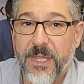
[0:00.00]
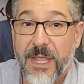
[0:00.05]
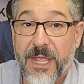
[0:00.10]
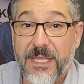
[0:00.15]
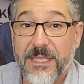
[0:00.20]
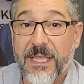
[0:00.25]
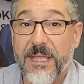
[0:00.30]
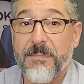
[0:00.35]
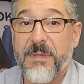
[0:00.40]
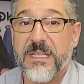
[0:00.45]

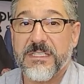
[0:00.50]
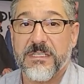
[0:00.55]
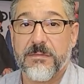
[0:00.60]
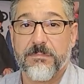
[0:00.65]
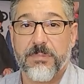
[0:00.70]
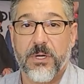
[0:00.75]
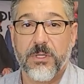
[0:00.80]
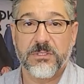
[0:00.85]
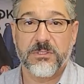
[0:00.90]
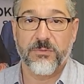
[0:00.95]
And they made some
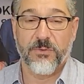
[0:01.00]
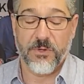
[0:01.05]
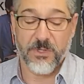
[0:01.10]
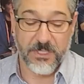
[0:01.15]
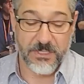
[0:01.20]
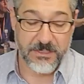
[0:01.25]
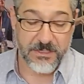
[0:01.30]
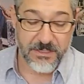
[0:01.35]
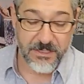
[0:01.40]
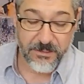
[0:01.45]
bowls for
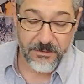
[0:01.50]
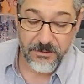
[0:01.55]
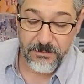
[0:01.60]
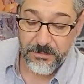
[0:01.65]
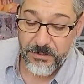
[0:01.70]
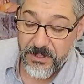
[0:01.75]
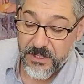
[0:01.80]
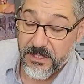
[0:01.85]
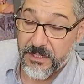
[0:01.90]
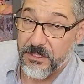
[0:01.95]
us. They were
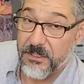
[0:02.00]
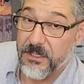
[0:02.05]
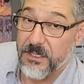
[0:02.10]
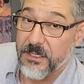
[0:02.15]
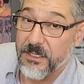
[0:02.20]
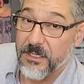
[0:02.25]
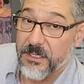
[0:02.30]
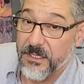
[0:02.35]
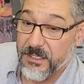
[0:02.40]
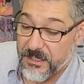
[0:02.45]
pretty good.
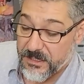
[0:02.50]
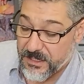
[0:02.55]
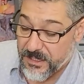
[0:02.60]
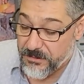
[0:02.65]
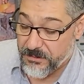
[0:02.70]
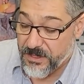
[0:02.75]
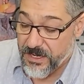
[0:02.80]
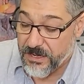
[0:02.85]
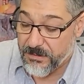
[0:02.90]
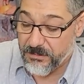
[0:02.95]
They
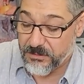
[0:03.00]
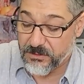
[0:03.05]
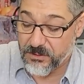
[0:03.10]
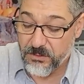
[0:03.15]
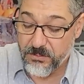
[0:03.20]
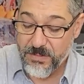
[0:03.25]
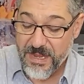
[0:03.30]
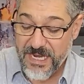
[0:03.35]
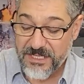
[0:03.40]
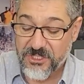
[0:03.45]
were able
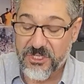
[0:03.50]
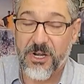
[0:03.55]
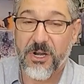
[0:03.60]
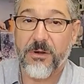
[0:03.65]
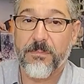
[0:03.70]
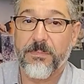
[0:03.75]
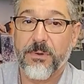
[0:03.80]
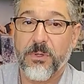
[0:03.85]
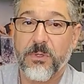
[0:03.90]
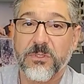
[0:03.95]
to match
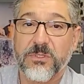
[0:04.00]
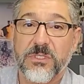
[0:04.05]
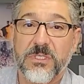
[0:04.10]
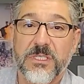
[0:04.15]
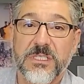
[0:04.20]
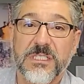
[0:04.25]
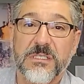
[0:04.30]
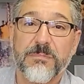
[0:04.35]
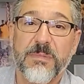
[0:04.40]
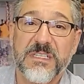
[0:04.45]
our bowls
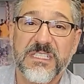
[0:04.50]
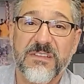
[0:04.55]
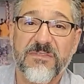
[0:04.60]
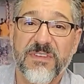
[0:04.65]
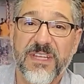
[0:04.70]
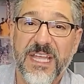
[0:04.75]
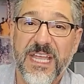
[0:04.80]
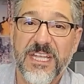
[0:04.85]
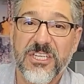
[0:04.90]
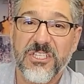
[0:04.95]
to the
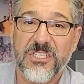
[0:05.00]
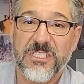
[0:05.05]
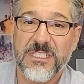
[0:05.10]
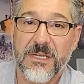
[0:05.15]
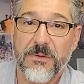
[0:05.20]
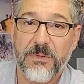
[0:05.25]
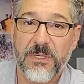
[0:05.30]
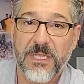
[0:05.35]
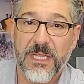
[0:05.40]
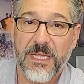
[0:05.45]
specifications
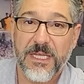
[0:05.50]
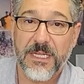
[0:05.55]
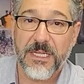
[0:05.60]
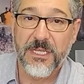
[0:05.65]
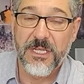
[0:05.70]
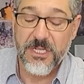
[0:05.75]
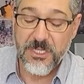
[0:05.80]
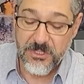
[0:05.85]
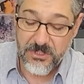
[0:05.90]
that we like.